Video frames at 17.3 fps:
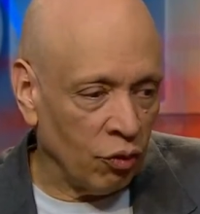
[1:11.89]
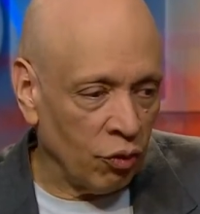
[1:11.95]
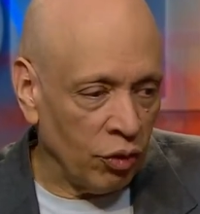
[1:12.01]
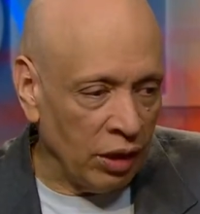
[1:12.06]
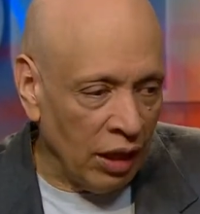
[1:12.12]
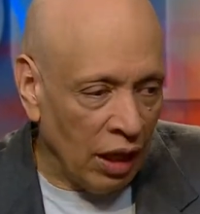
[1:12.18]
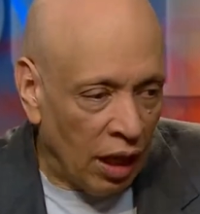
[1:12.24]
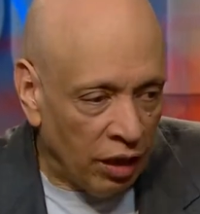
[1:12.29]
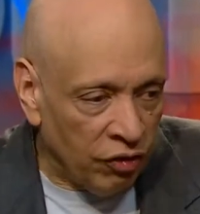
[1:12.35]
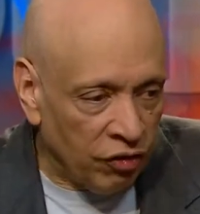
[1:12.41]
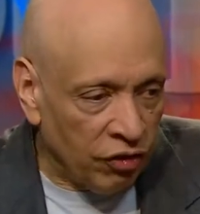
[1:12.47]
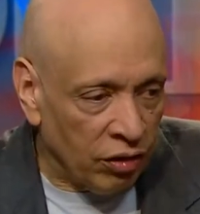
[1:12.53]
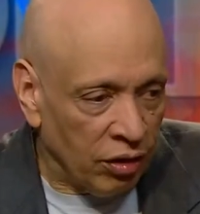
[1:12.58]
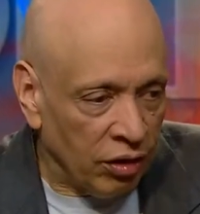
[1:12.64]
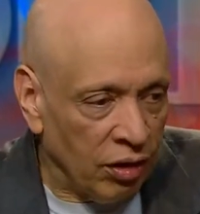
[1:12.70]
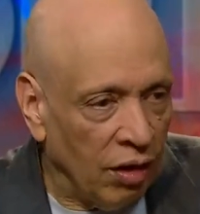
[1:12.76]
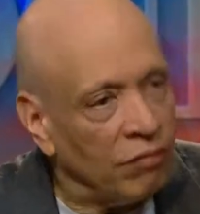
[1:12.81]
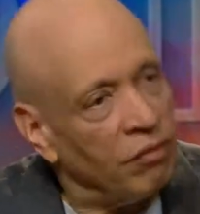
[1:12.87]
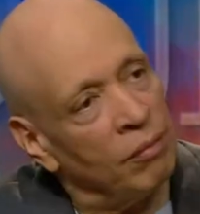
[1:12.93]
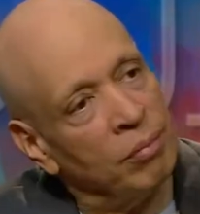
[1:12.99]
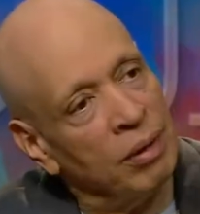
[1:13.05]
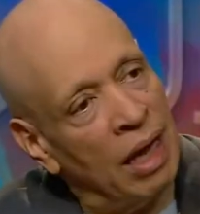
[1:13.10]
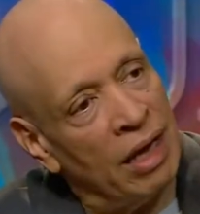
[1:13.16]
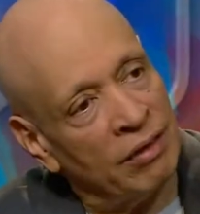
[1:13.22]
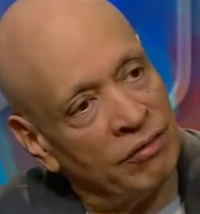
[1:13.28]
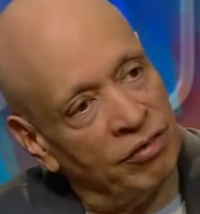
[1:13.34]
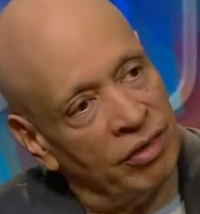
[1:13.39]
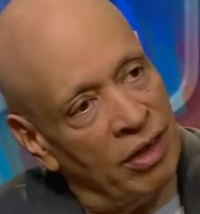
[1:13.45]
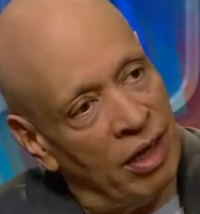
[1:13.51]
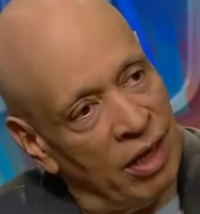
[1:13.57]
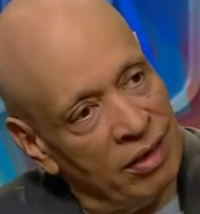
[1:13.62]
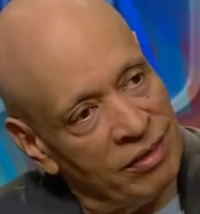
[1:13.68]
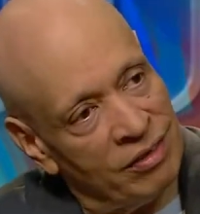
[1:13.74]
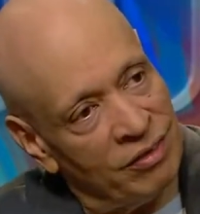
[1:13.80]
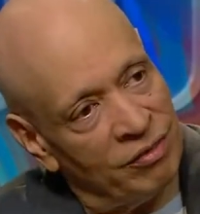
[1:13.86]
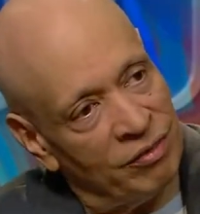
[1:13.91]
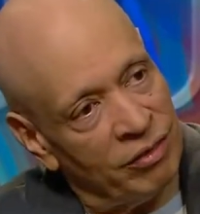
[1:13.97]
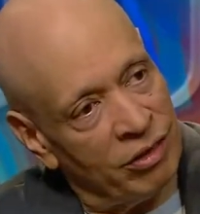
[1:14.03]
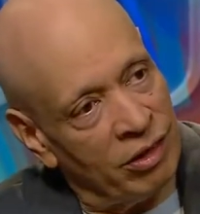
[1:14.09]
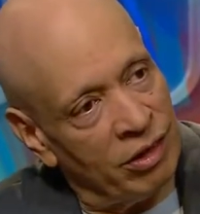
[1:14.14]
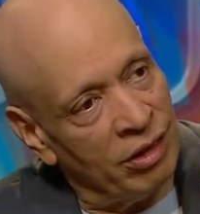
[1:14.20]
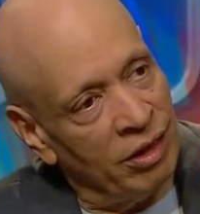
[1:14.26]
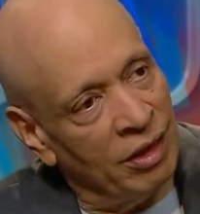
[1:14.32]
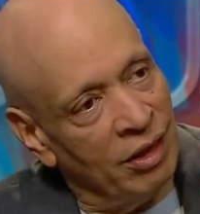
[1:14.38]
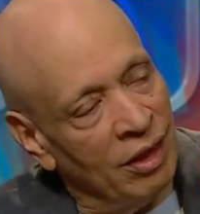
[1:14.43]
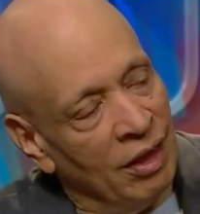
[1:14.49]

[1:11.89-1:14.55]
creation of a black philosopher,